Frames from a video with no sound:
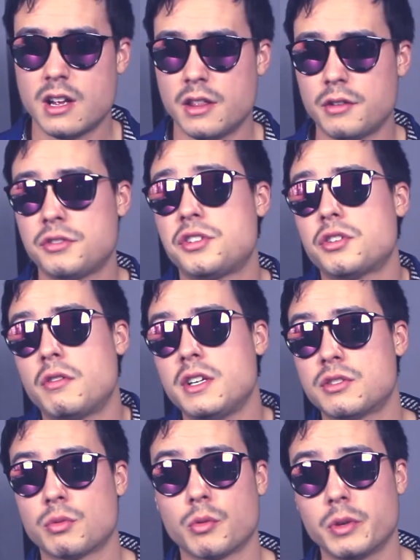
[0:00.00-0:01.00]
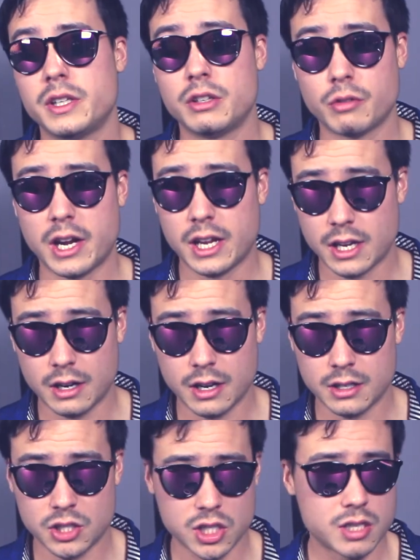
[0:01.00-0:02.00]
Those Sonys were really great
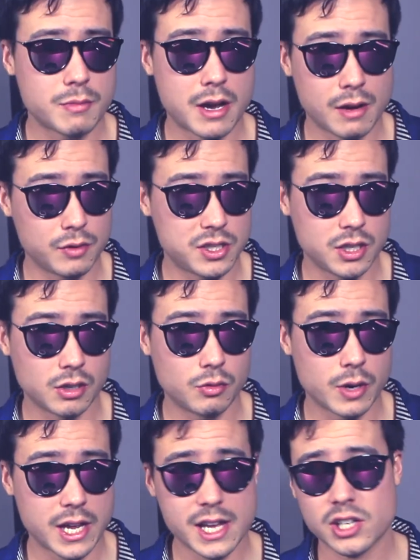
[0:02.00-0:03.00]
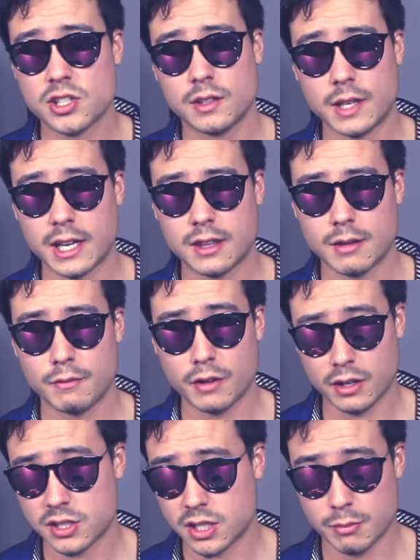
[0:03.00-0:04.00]
in just about every single way. I actually like them
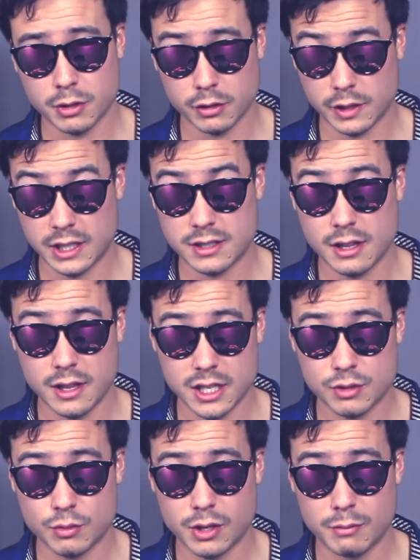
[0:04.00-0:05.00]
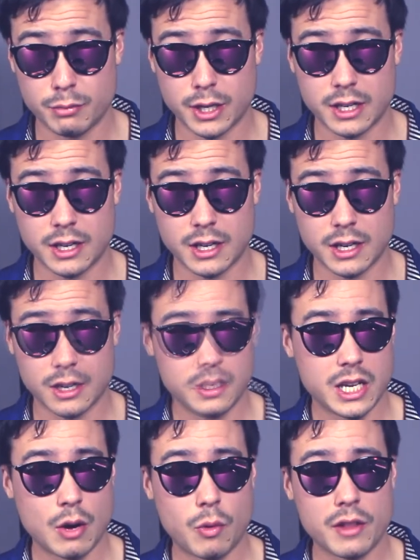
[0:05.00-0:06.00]
very similarly to this one, but
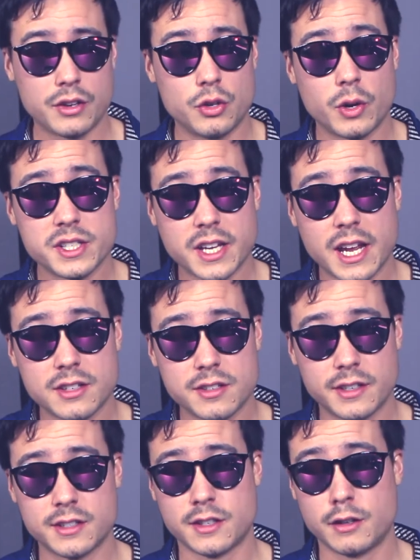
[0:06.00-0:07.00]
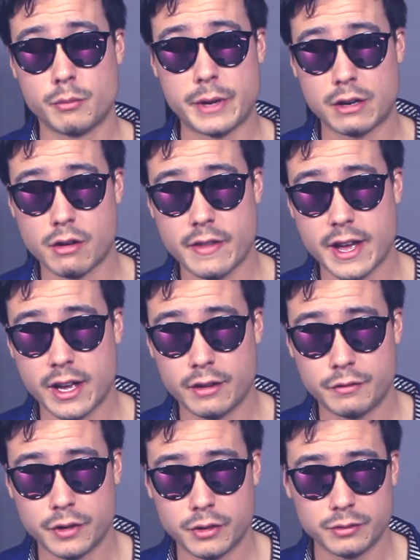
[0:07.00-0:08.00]
yeah, while the noise canceling is a little better on that
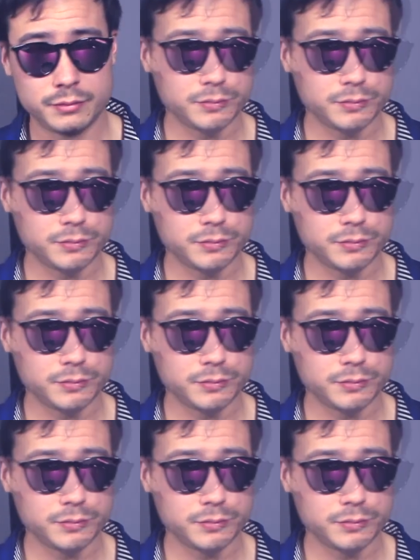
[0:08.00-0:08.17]
headphone,